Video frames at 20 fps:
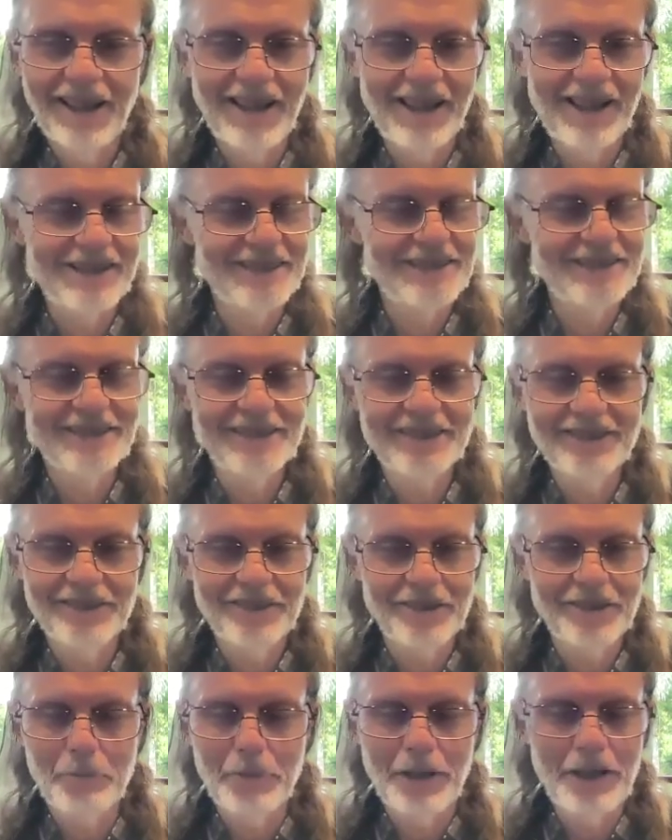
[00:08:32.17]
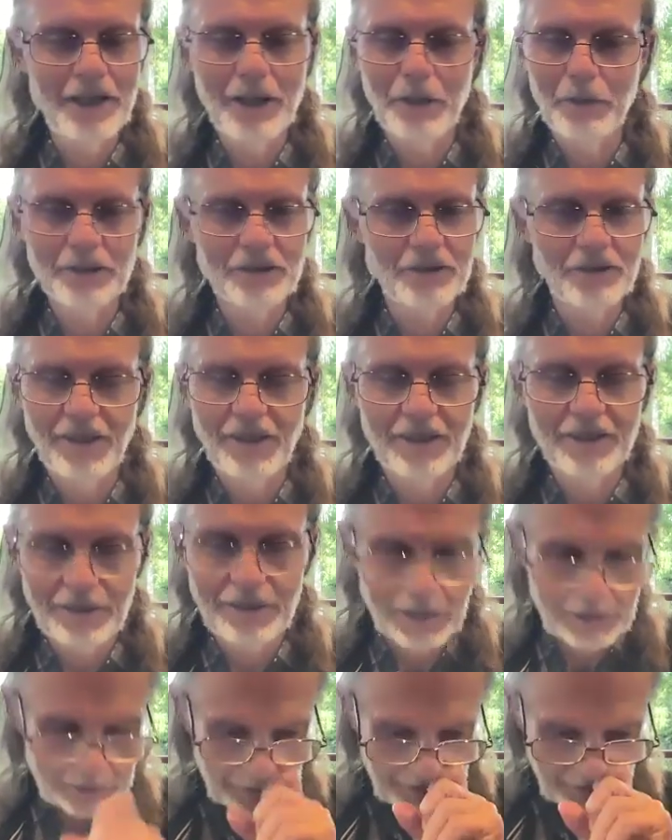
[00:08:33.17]
And to me, that was
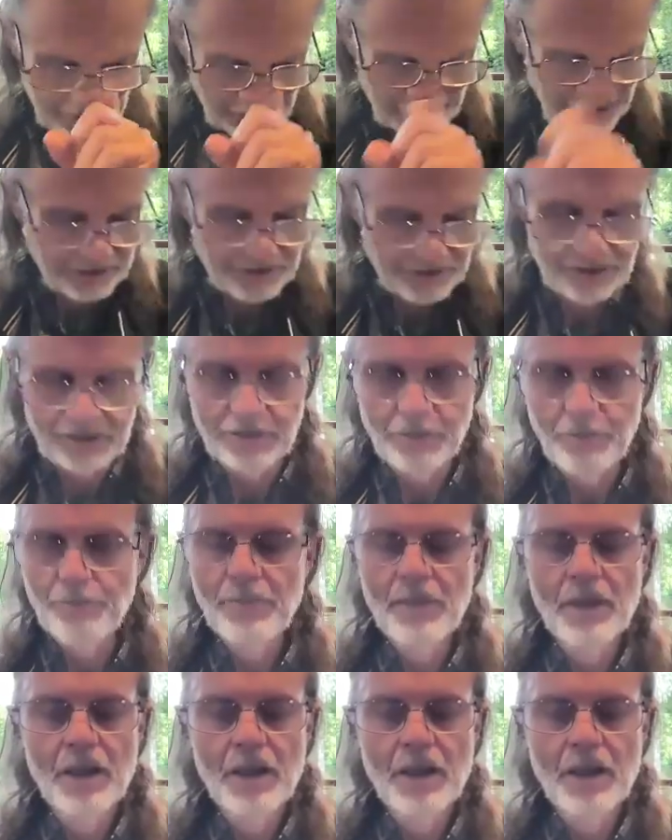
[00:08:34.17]
fantastic. And,